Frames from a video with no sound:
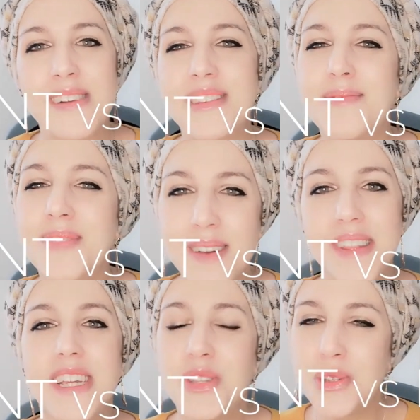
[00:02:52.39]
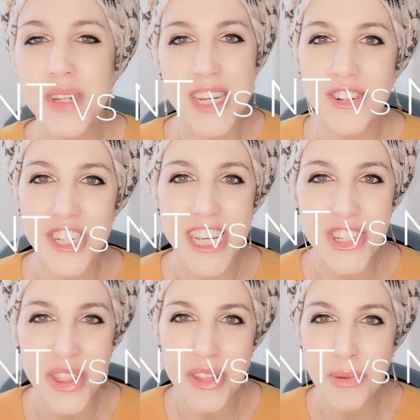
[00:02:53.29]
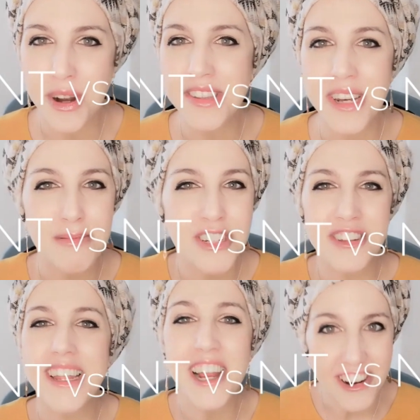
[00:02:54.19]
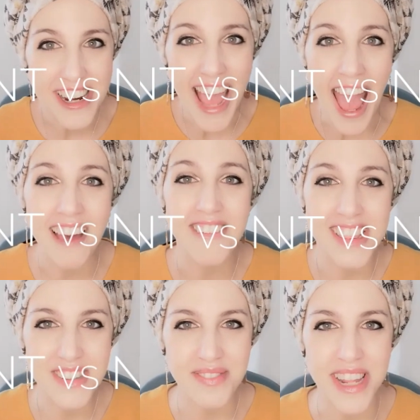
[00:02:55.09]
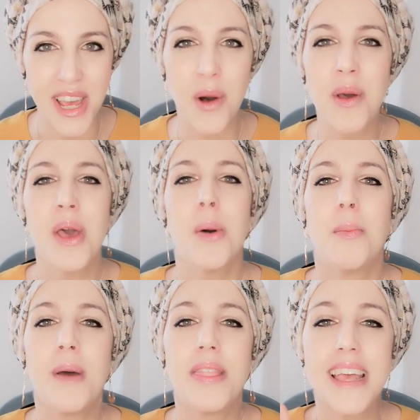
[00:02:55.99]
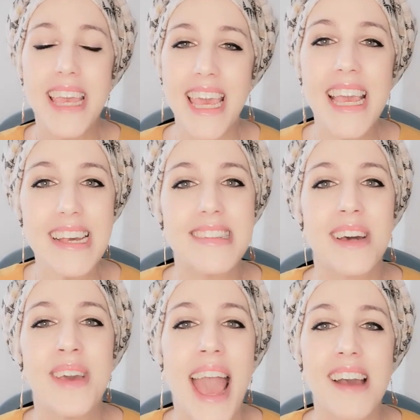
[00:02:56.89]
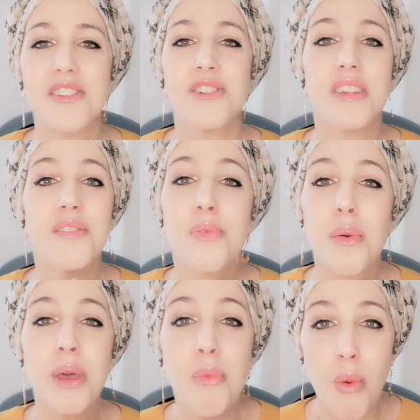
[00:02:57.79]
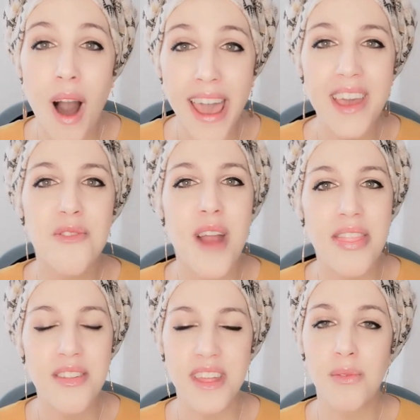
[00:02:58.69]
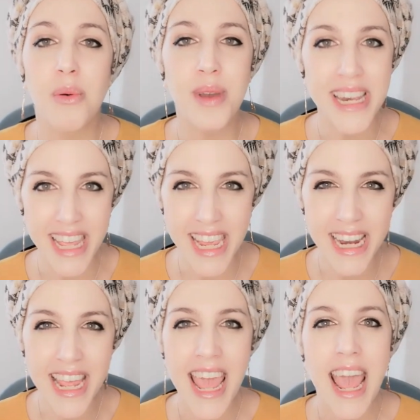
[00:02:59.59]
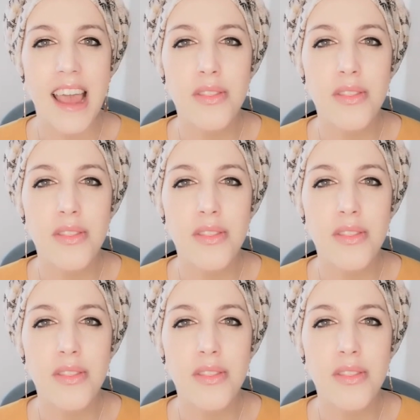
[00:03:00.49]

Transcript: Now, sometimes I do interchange these words, and I'm sure that I already have in this video, but the key is that we ask ourselves what we want rather than what we need.